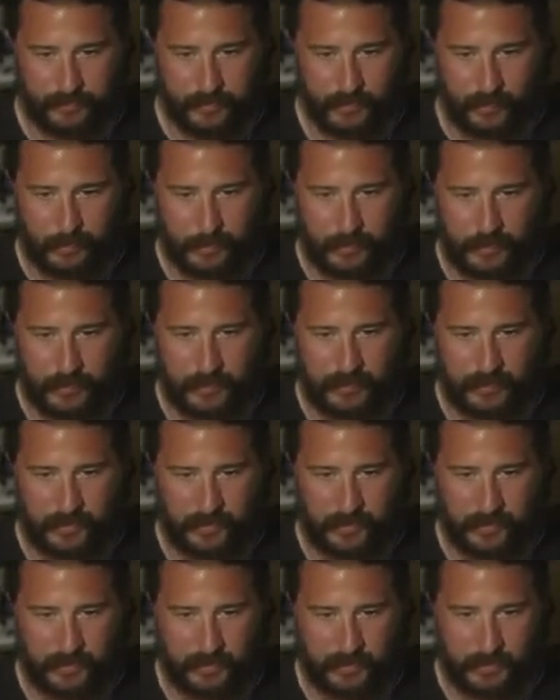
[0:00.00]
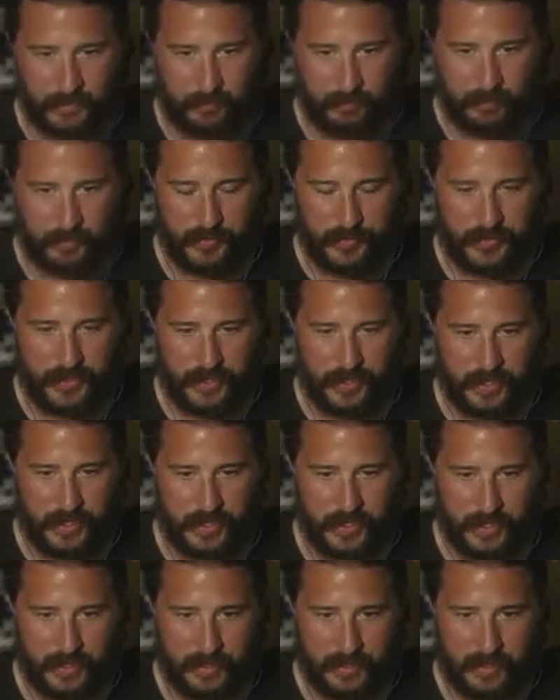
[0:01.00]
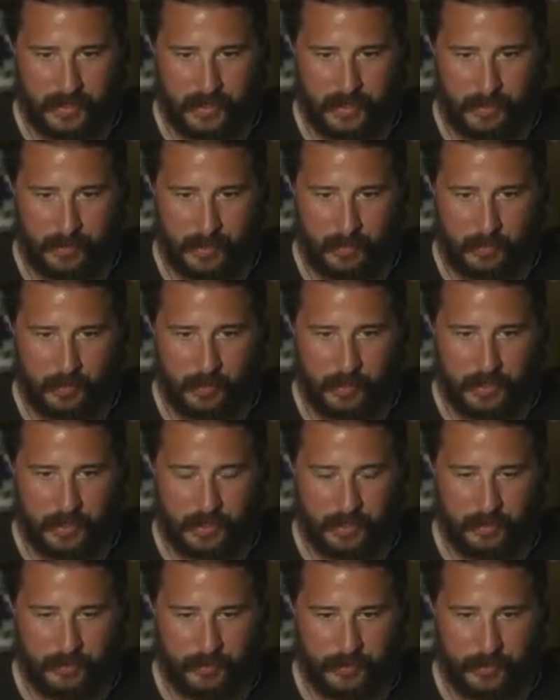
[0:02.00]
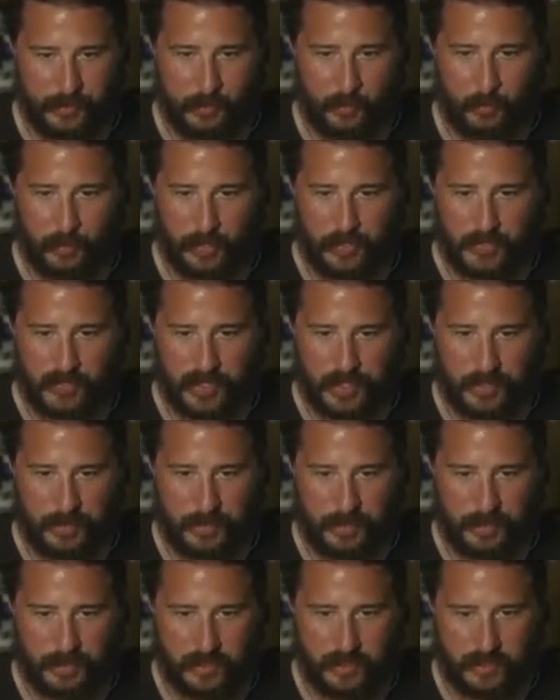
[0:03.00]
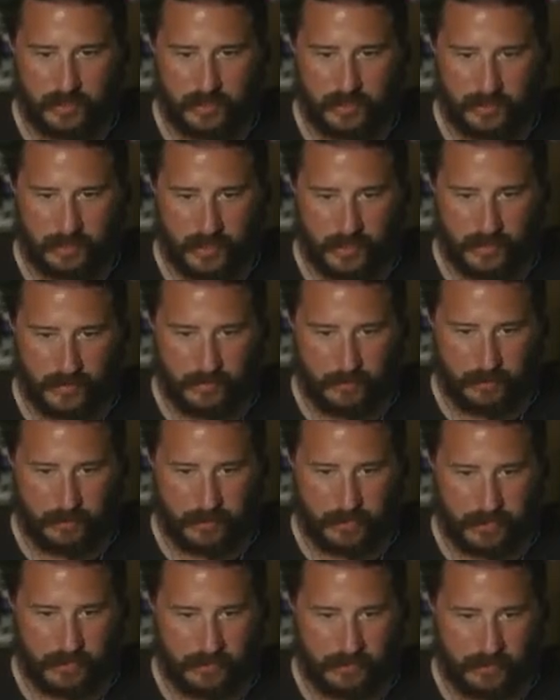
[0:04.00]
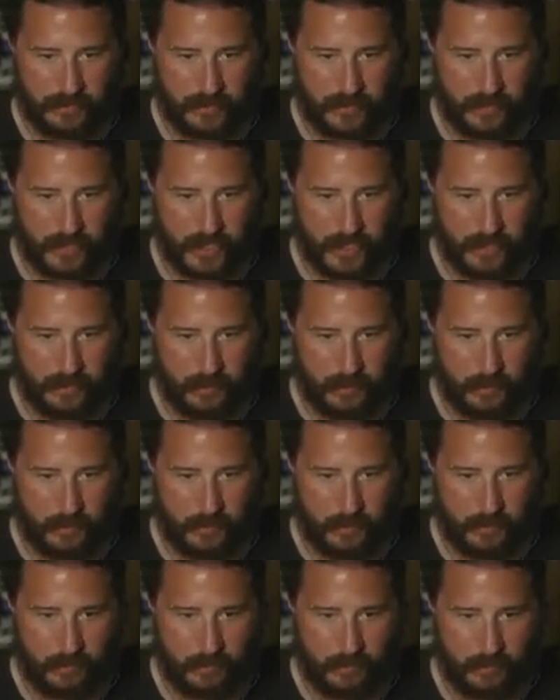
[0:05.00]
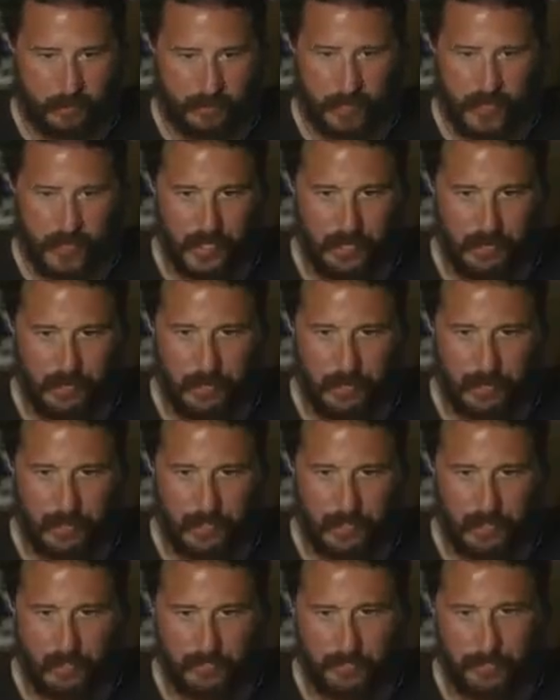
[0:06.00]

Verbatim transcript: especially since once again I uh, I'm not really I'm still rusty because I haven't played since January and before that I've been like